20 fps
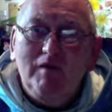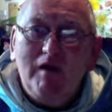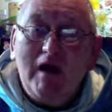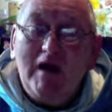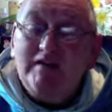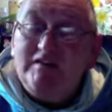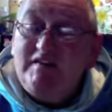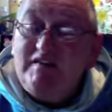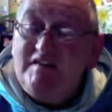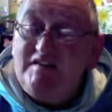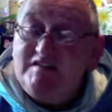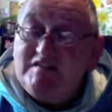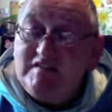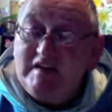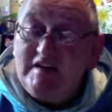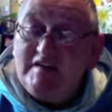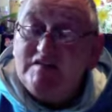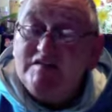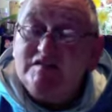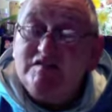And he
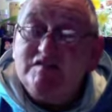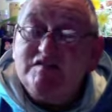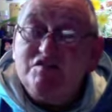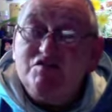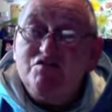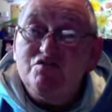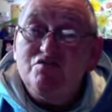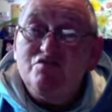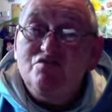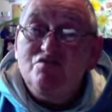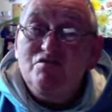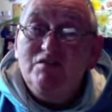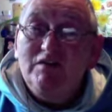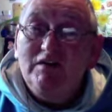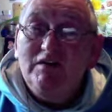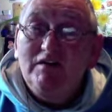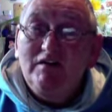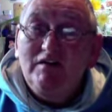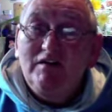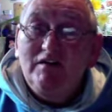sensed too
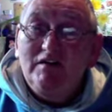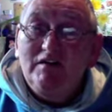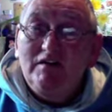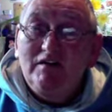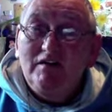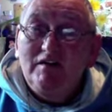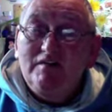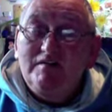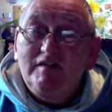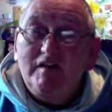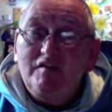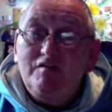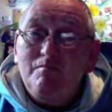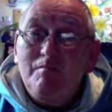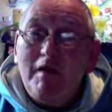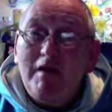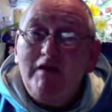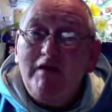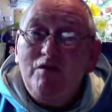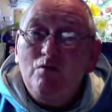that
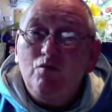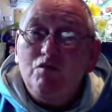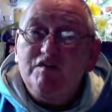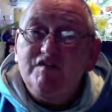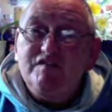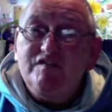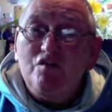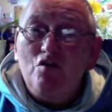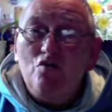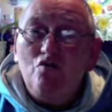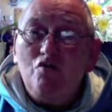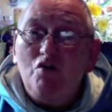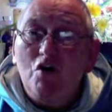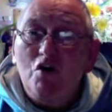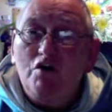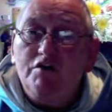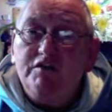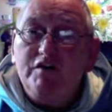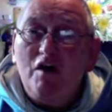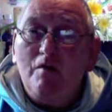many were so
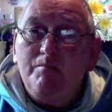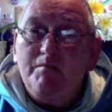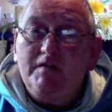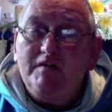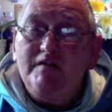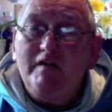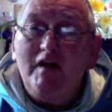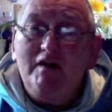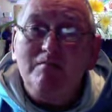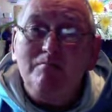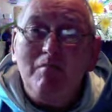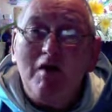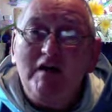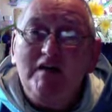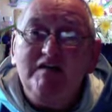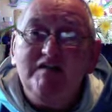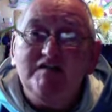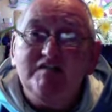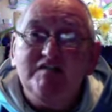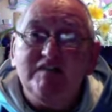caught up in that
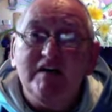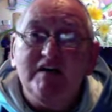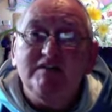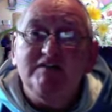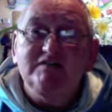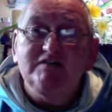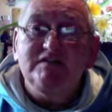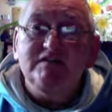mindset